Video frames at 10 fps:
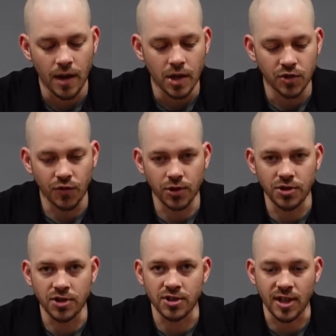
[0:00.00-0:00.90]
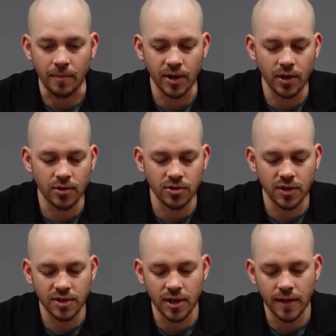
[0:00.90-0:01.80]
As far as disassembly goes on
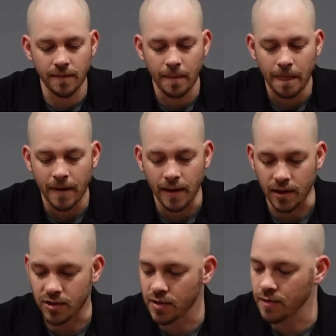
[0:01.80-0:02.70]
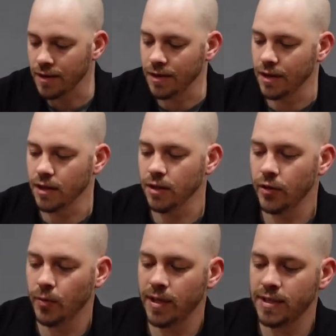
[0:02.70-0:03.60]
this gun, it's a
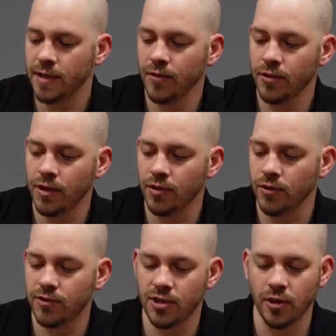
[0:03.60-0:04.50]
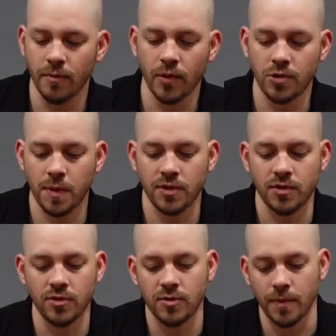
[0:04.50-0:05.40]
little bit different than you'll see on most
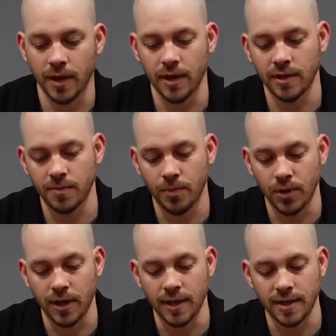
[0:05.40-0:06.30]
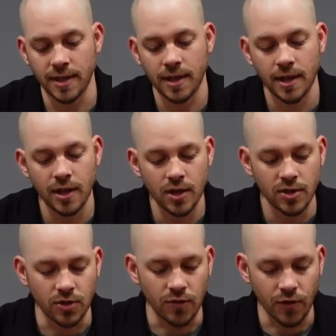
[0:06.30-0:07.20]
pistols, but it is pretty easy.
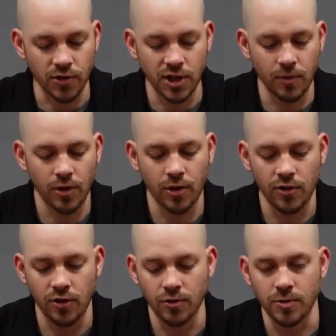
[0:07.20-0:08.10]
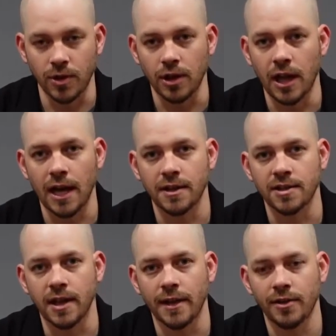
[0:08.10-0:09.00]
The first thing we're going to do is we're going to lock the slide